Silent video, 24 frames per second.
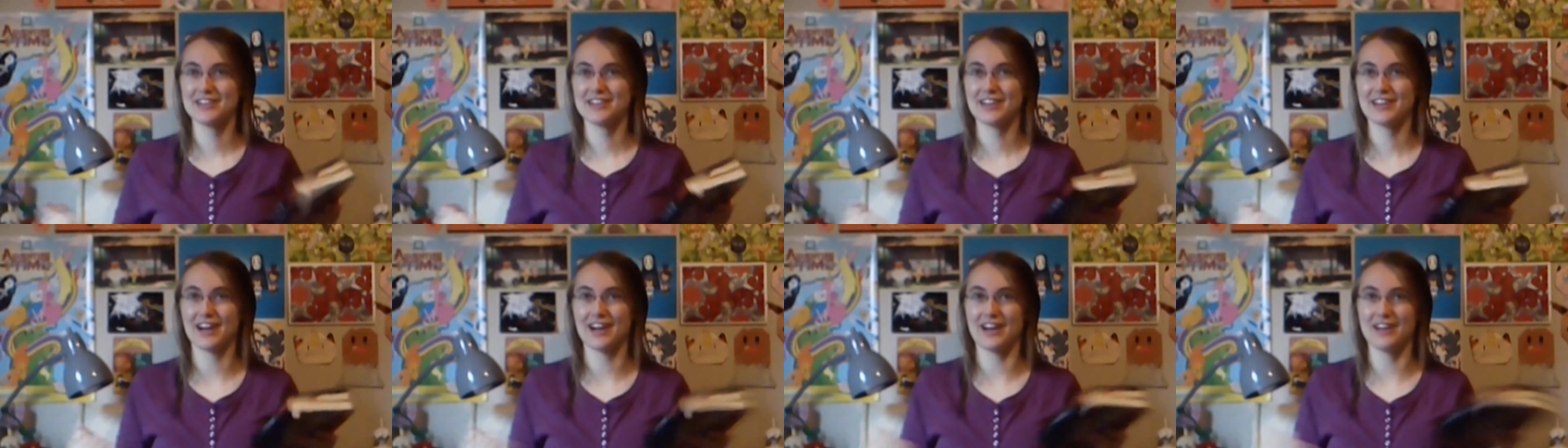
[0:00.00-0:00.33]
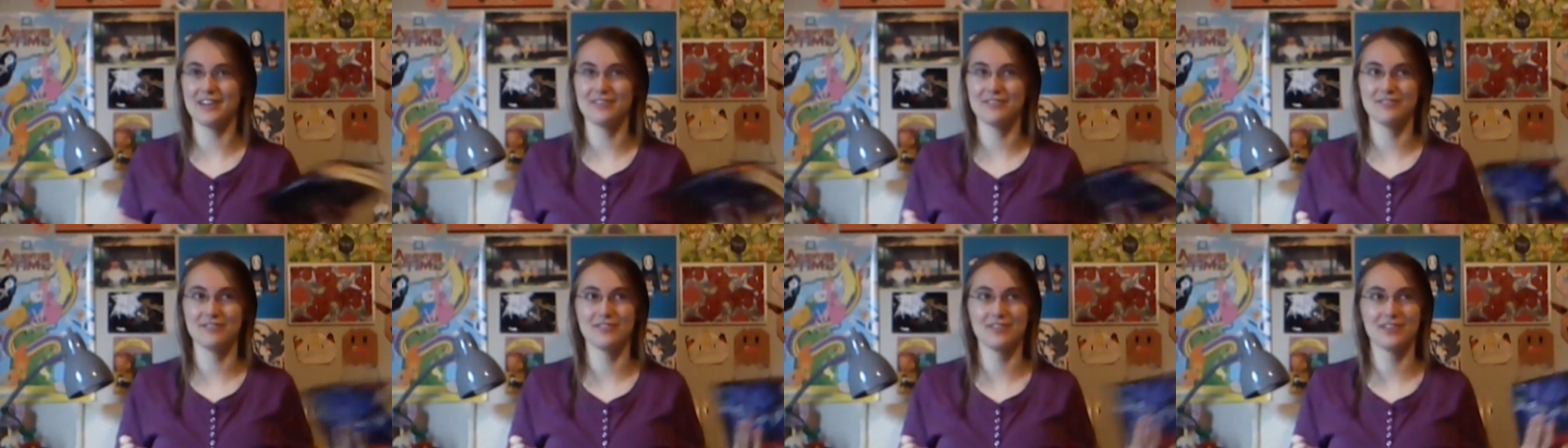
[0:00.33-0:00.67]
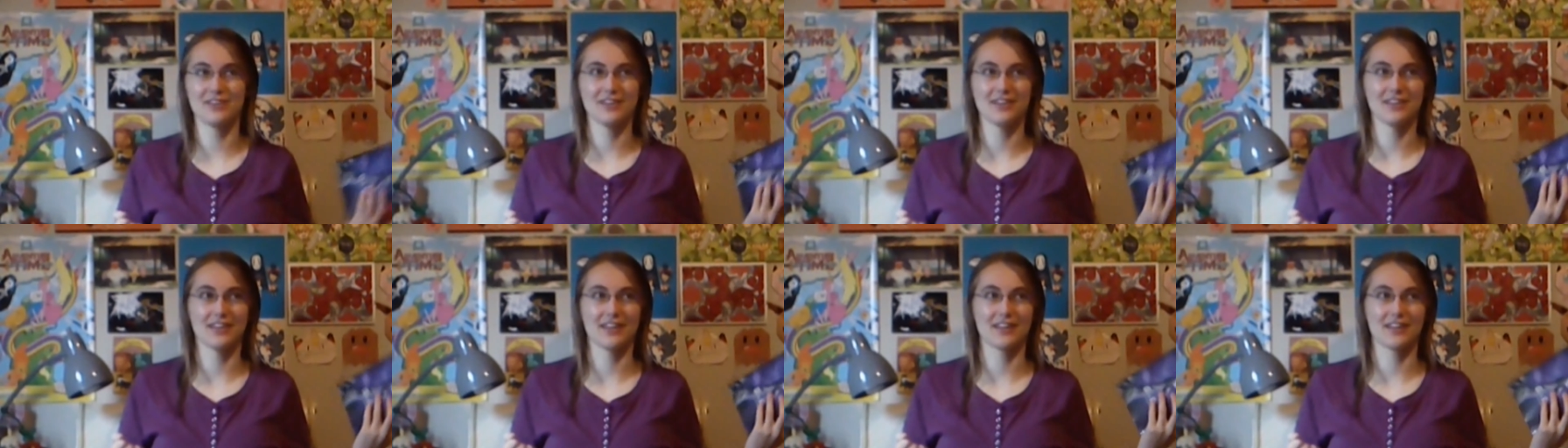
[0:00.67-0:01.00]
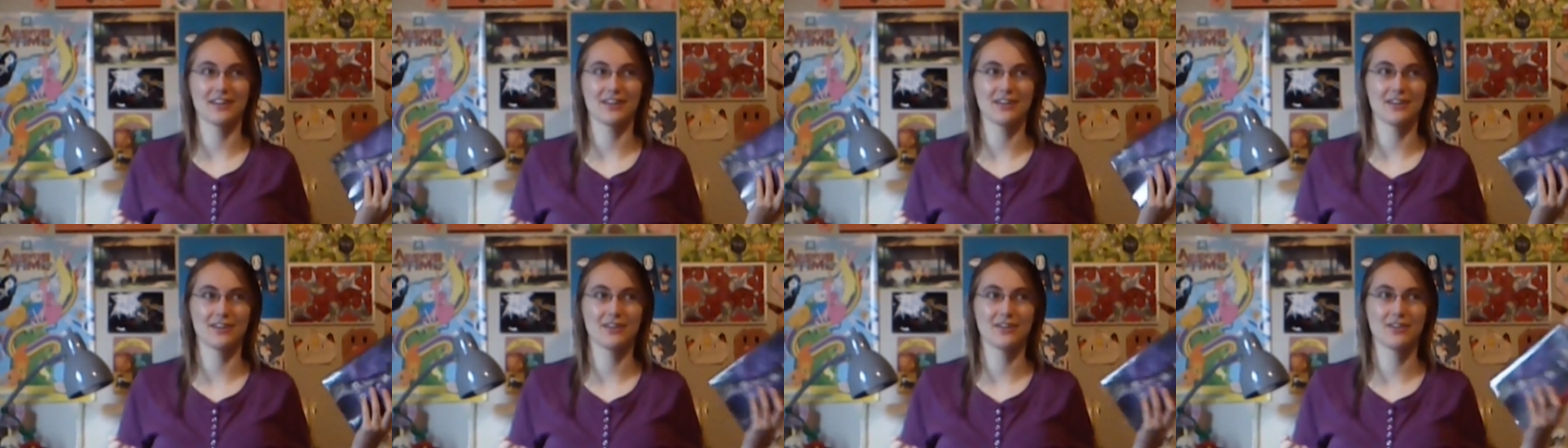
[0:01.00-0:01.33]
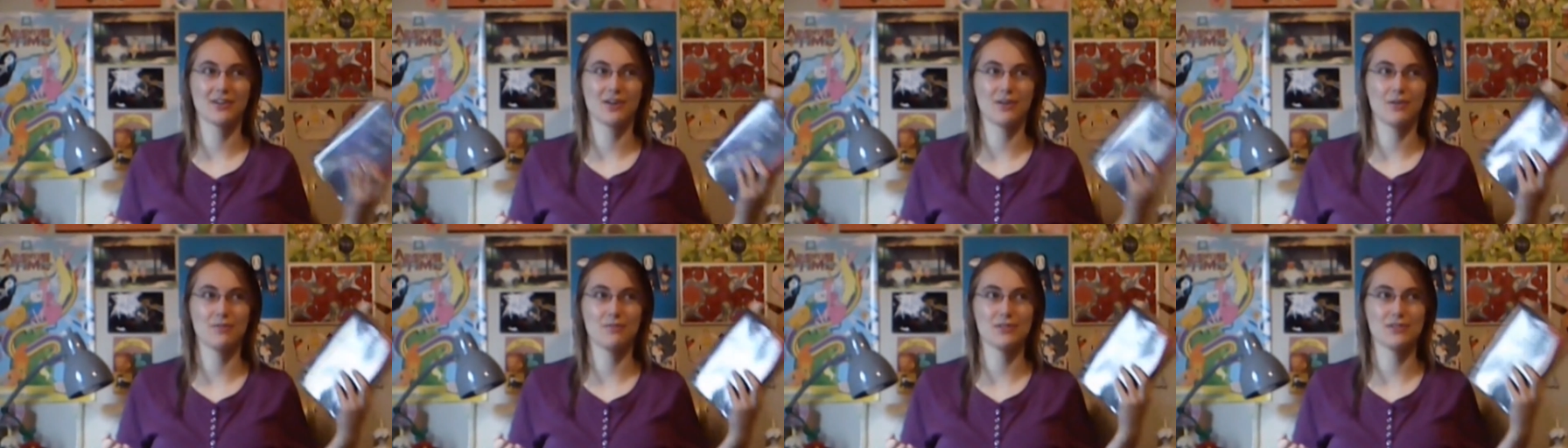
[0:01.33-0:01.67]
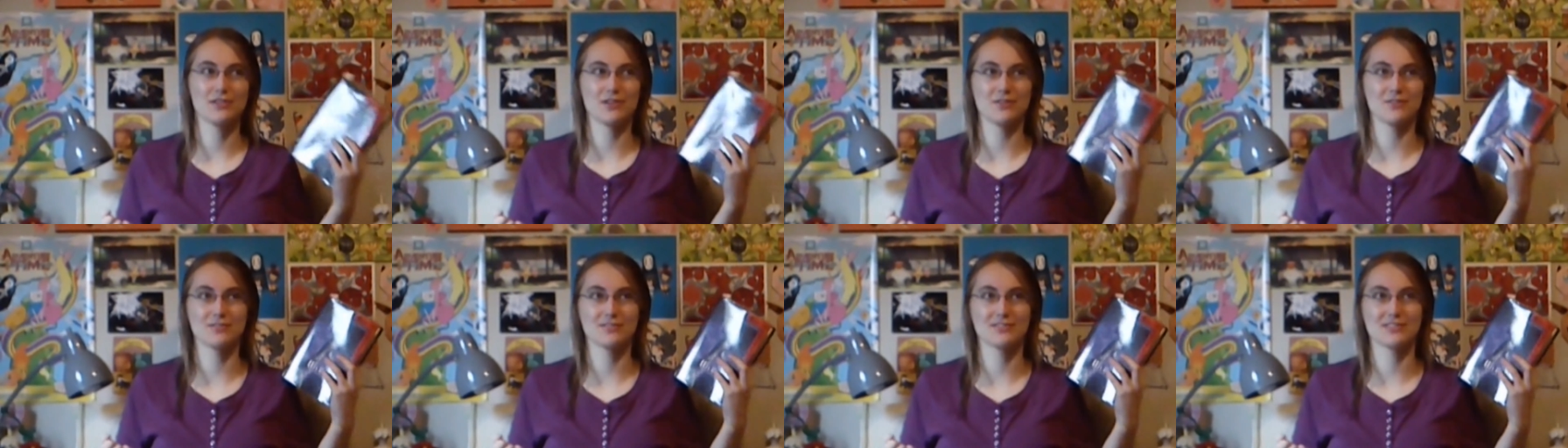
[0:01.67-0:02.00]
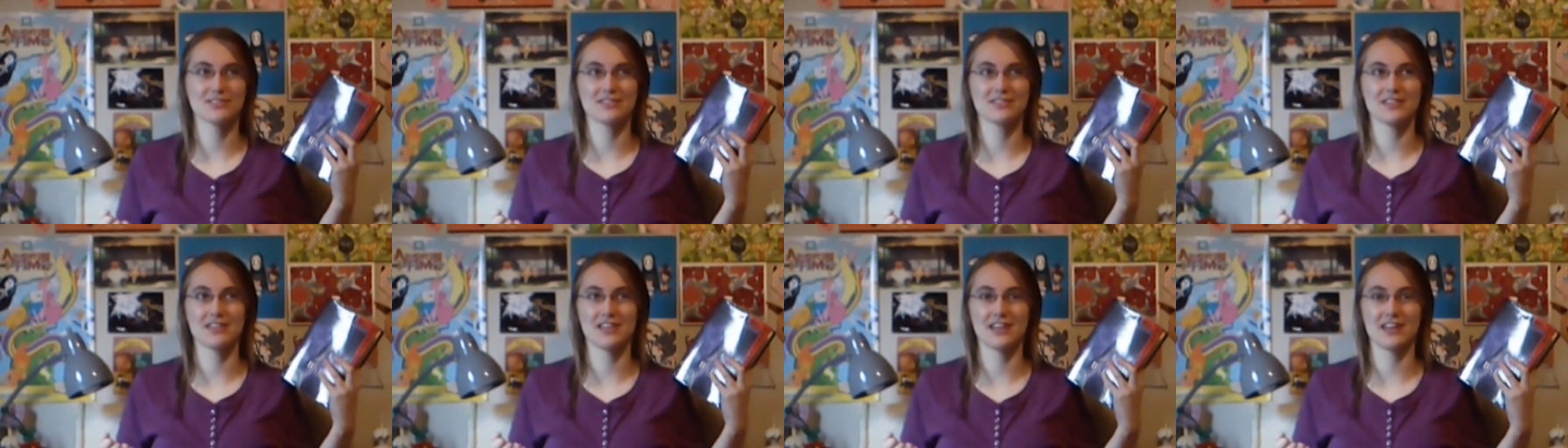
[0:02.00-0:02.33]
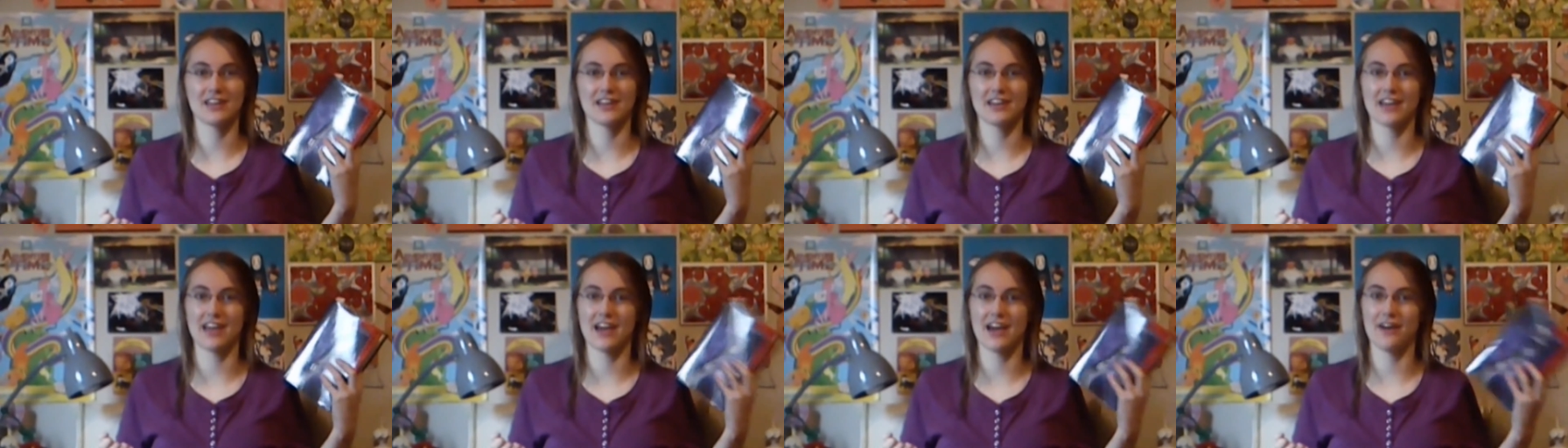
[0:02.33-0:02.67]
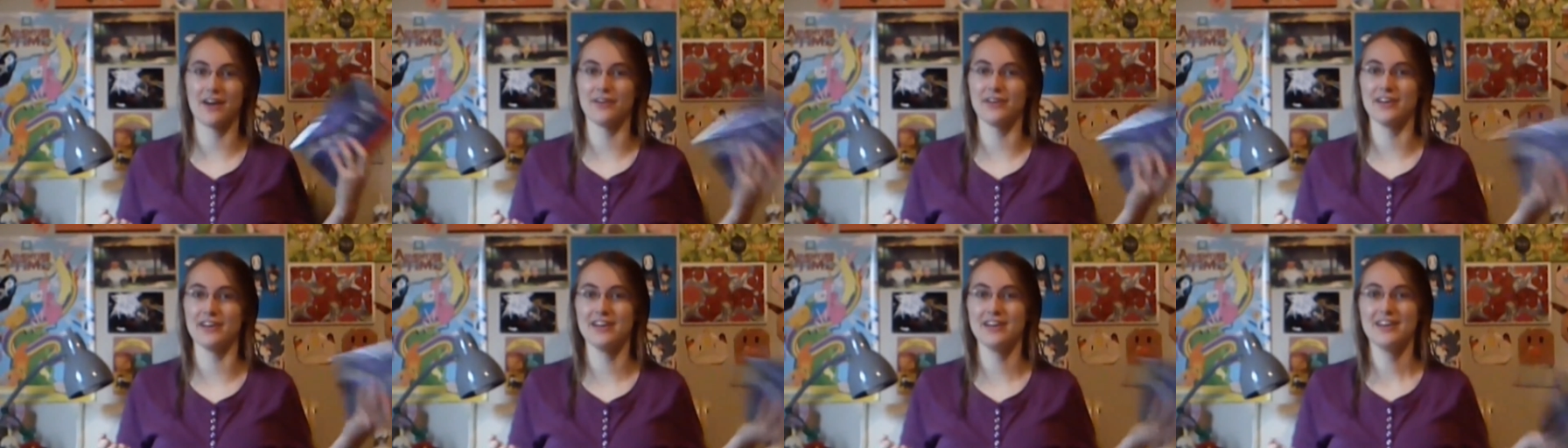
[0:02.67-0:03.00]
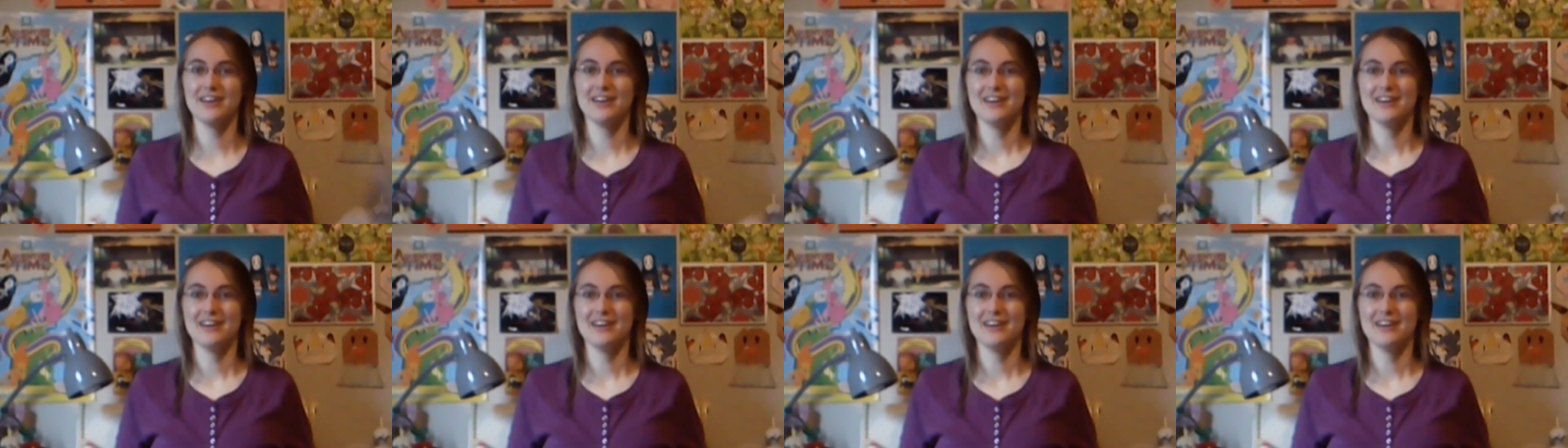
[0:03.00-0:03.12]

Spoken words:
kind of in like a comatose thing now, and